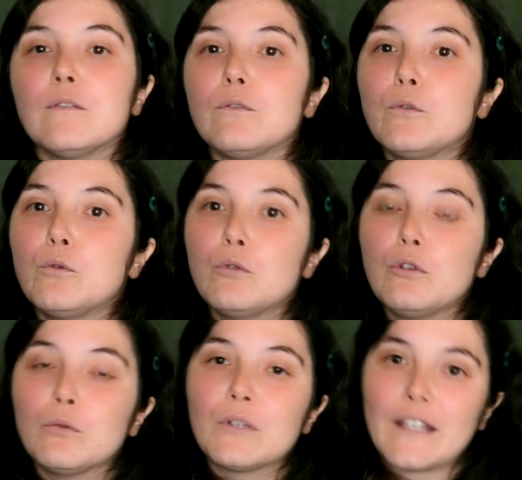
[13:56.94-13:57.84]
do
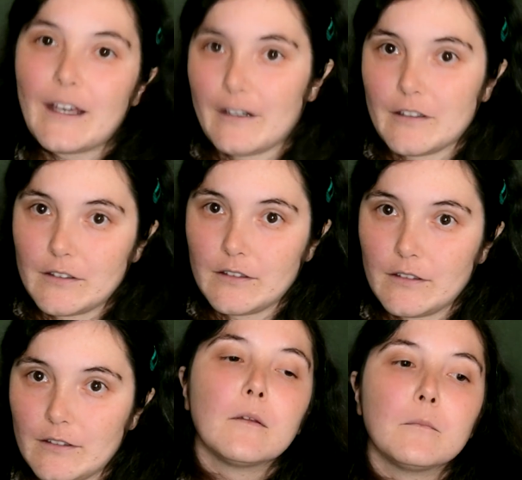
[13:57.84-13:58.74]
you care?
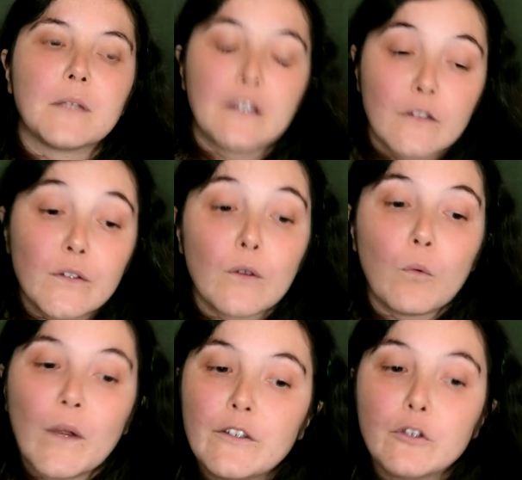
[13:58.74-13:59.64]
Because
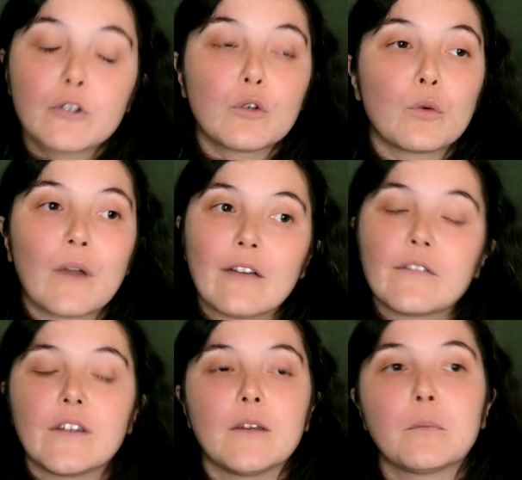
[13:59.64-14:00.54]
when you're
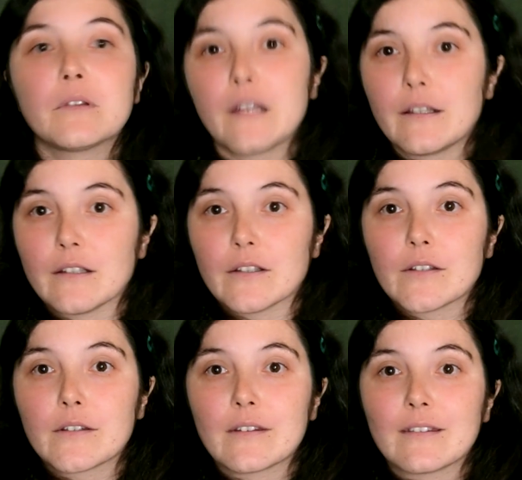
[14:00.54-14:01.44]
crafting a
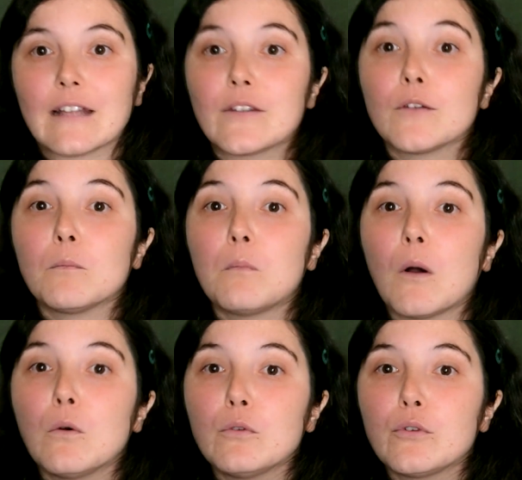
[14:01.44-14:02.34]
playlist that's
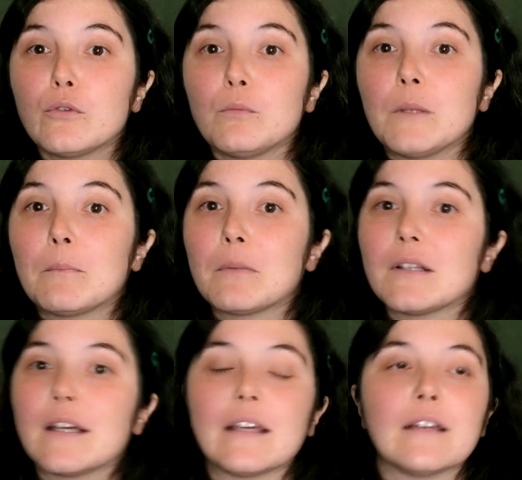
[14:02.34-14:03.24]
supposed to be
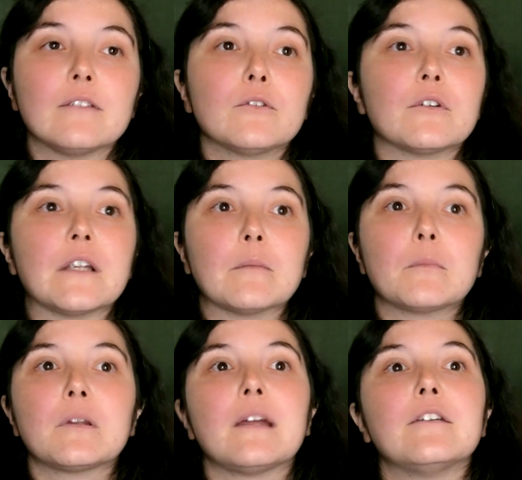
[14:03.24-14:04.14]
playing during
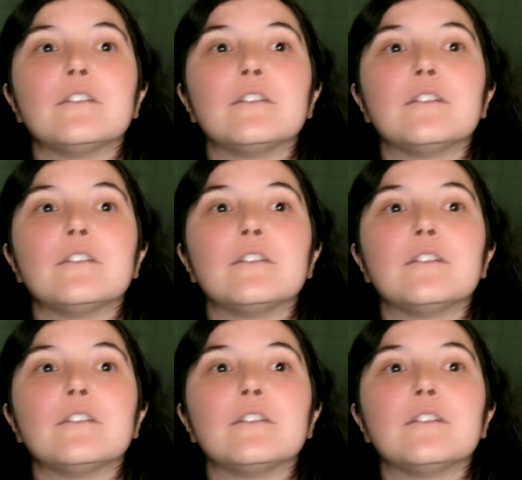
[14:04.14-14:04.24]
player